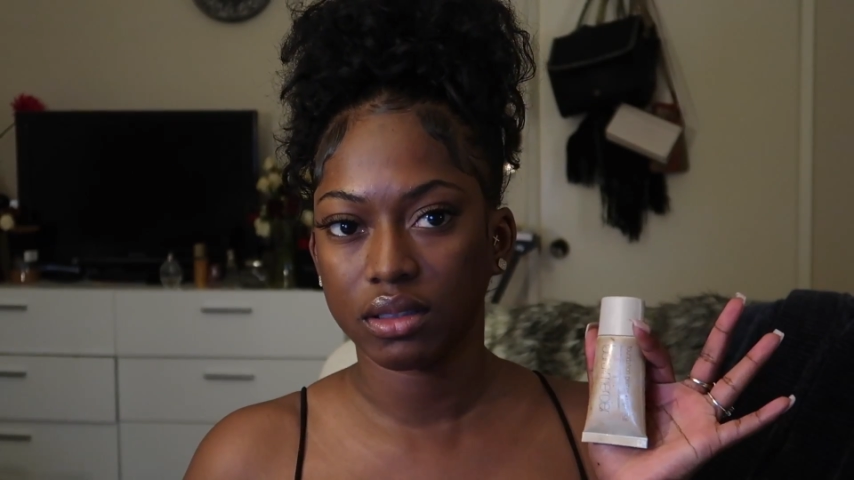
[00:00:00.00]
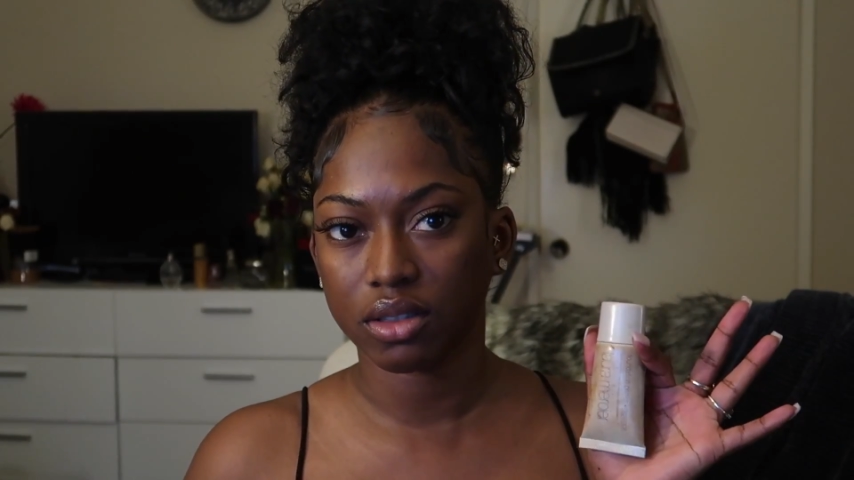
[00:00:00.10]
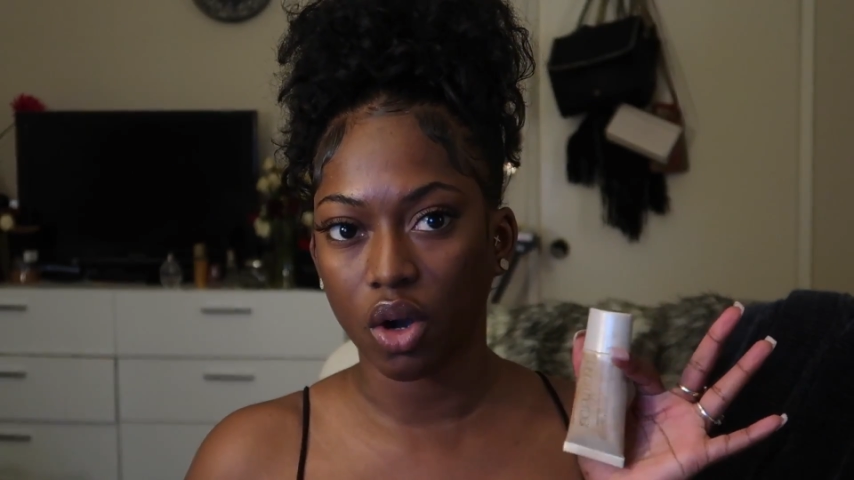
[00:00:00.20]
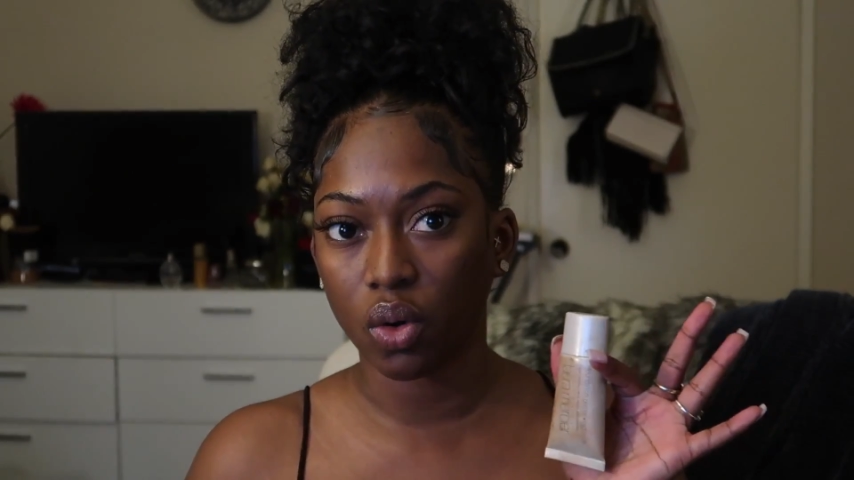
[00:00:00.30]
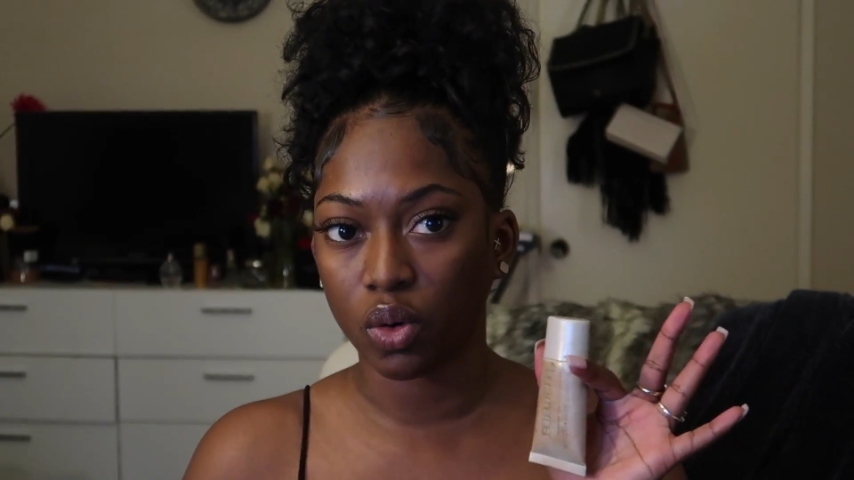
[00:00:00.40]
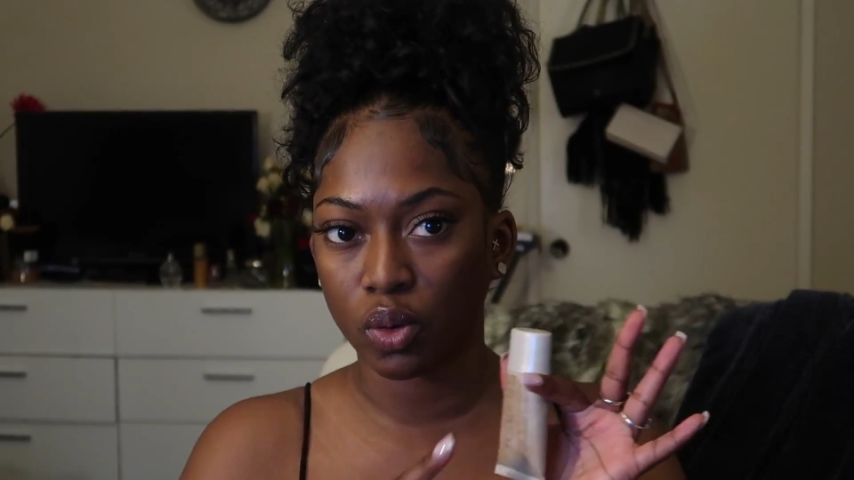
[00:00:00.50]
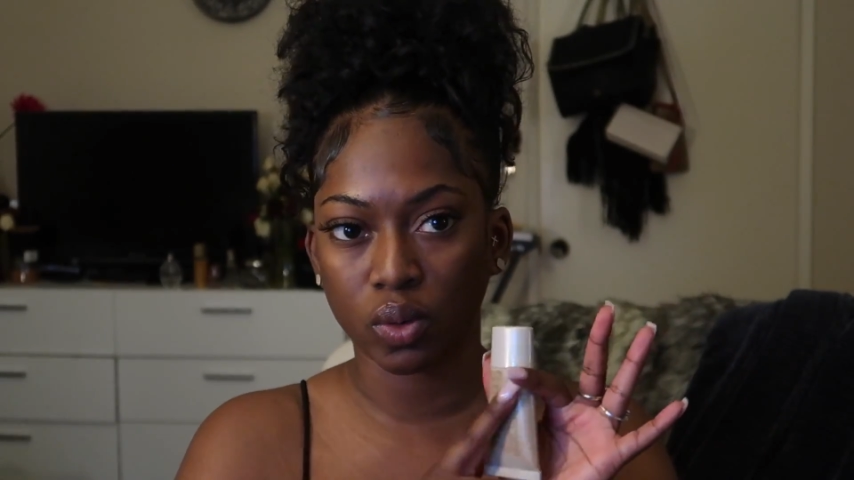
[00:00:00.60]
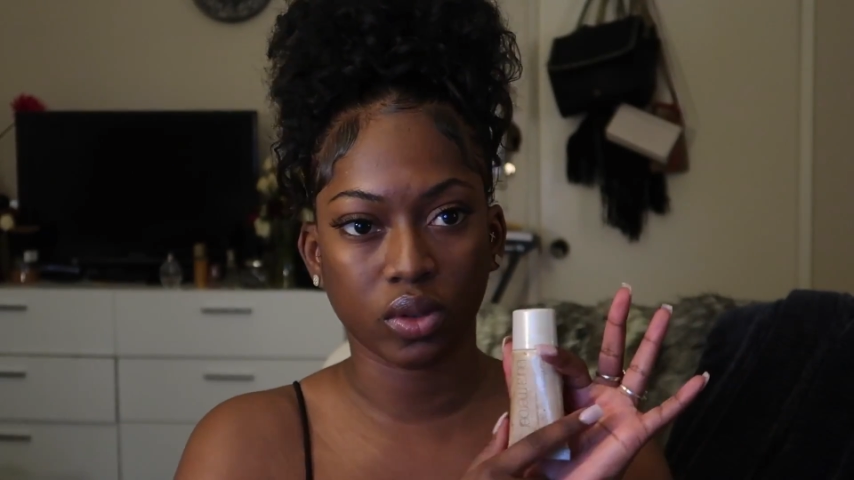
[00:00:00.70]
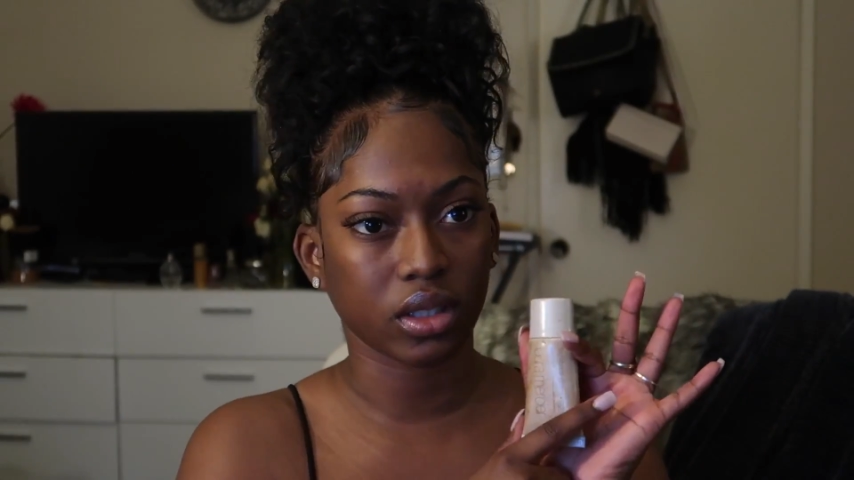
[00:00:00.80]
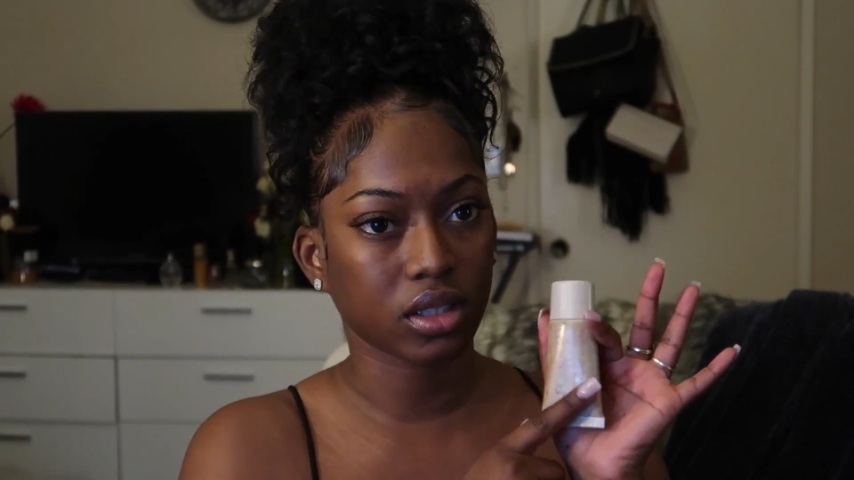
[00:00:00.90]
It's
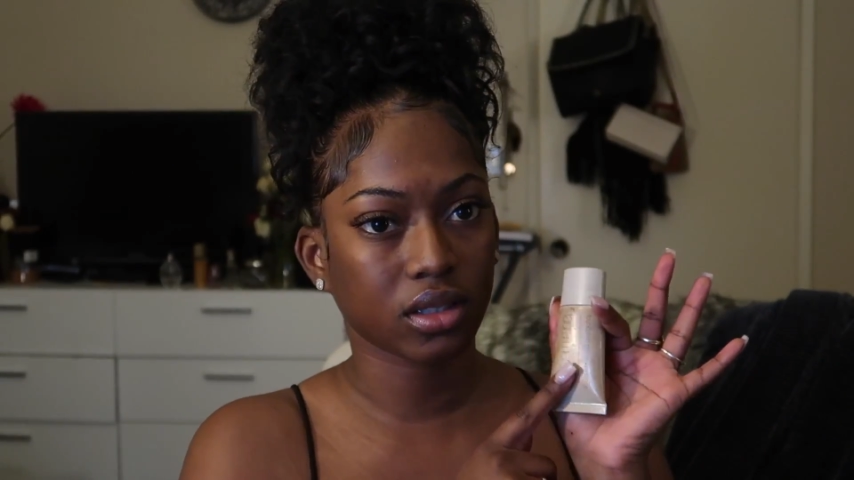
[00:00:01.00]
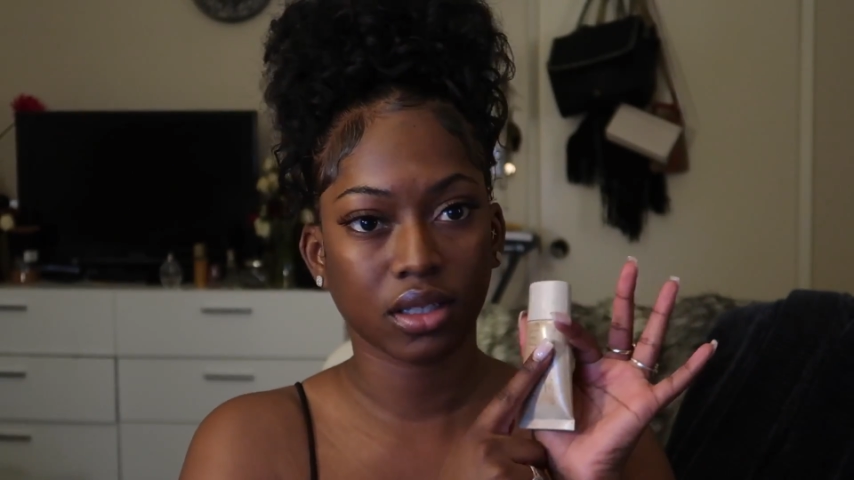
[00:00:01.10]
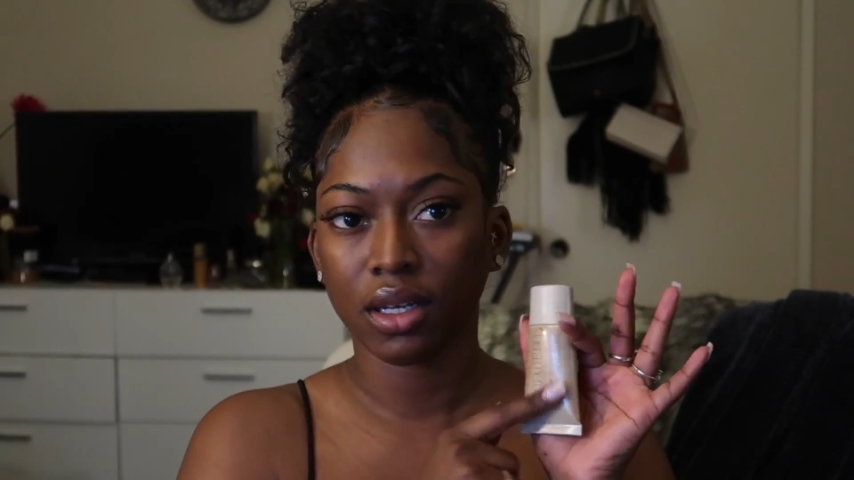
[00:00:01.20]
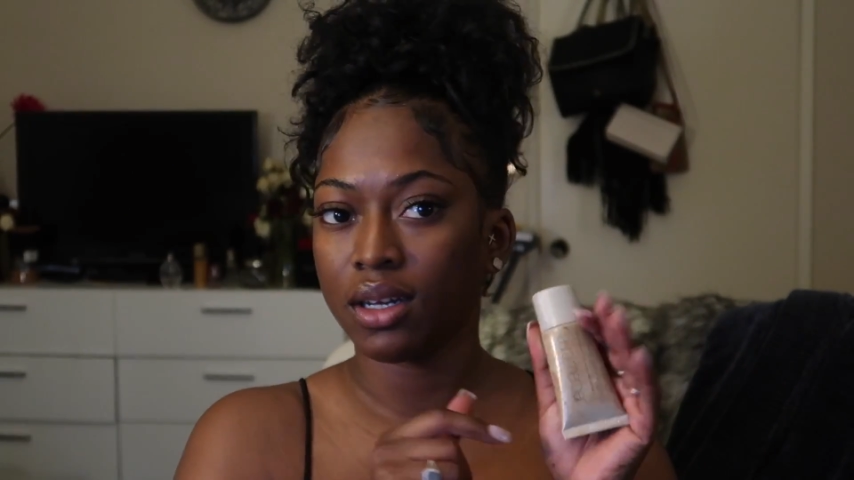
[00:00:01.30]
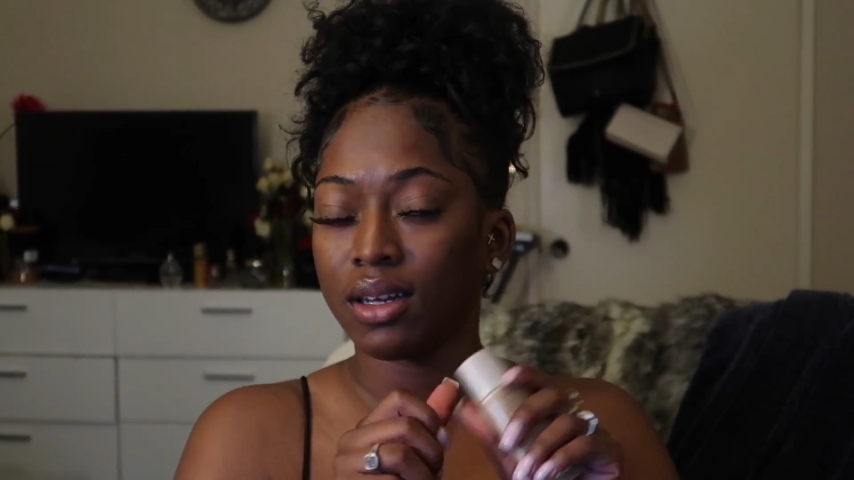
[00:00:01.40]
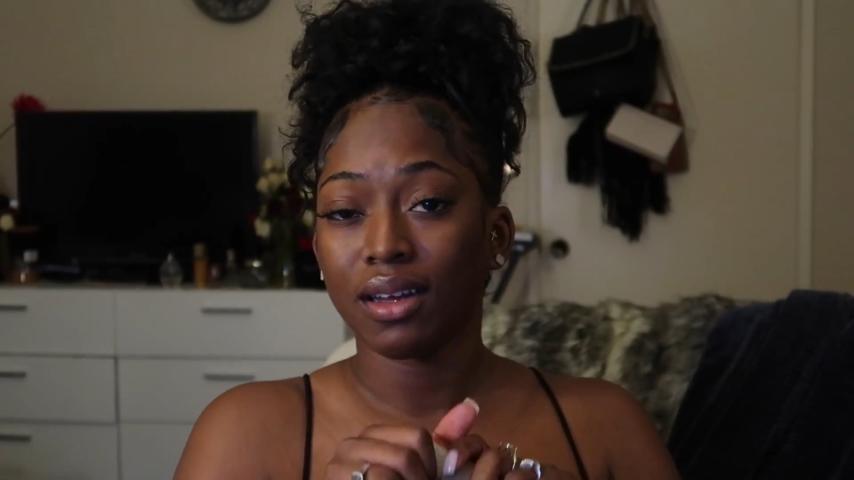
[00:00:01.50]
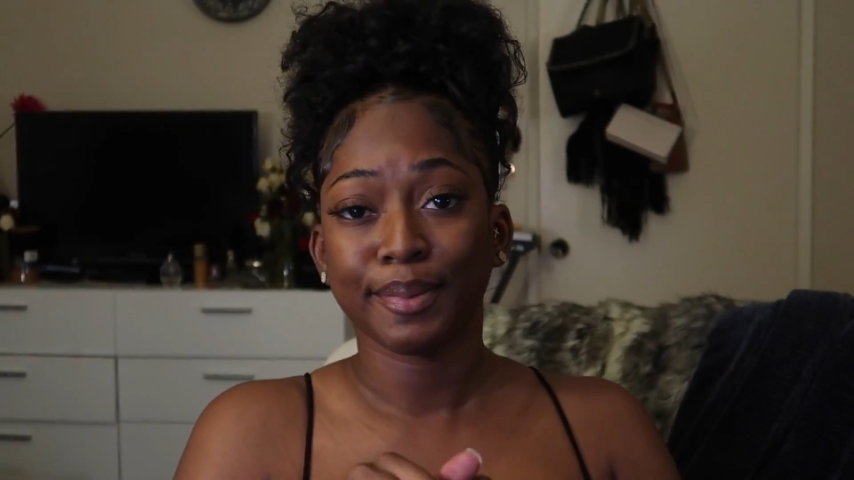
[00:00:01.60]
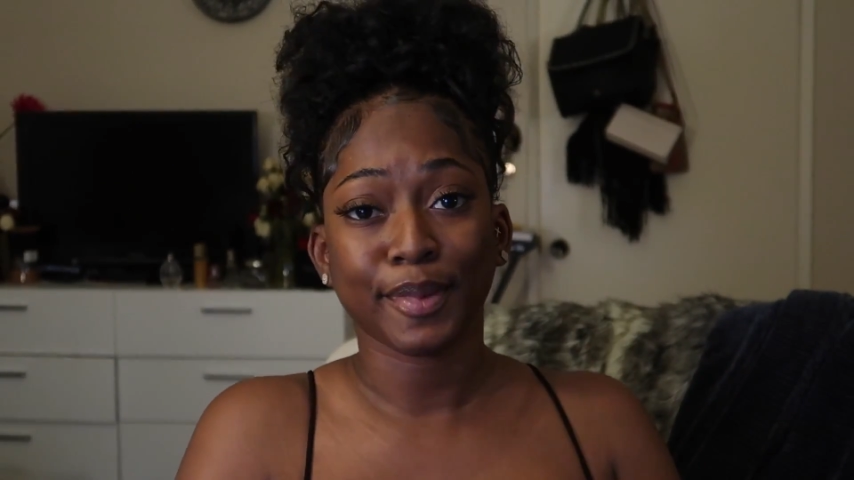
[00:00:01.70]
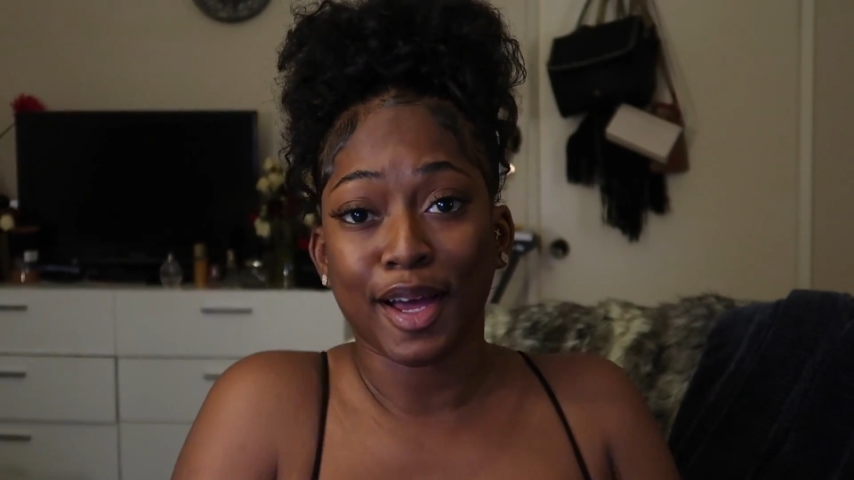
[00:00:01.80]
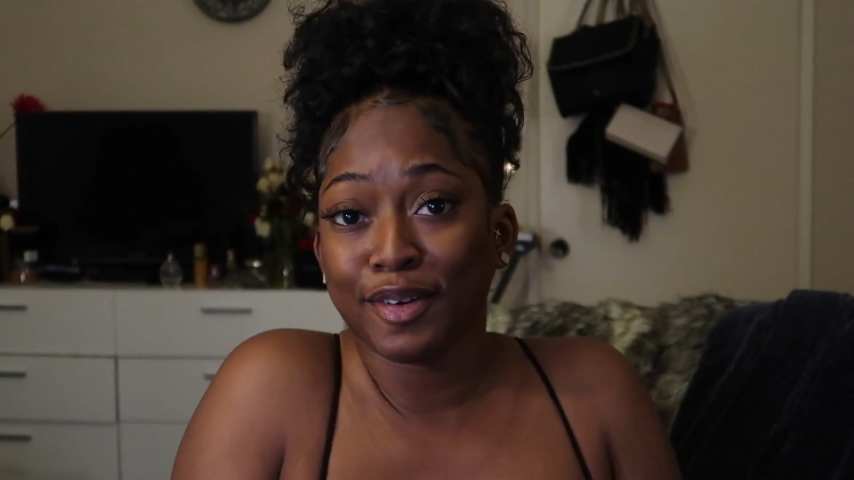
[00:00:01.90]
old. It's,
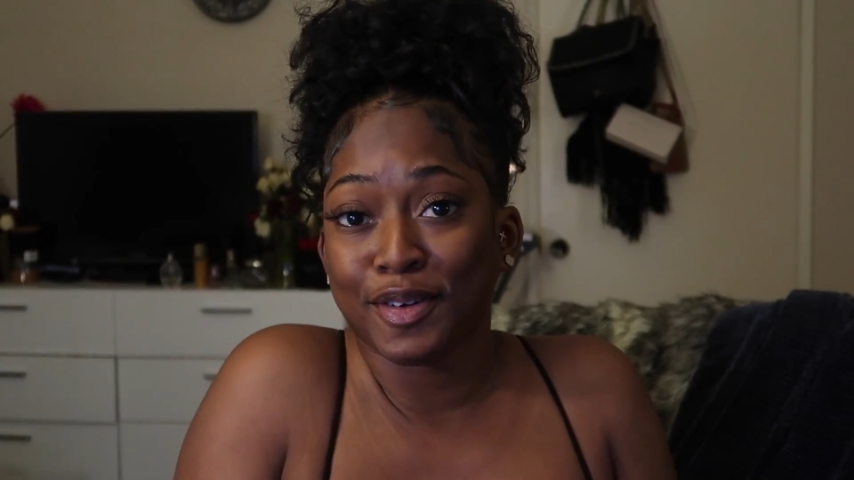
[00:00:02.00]
I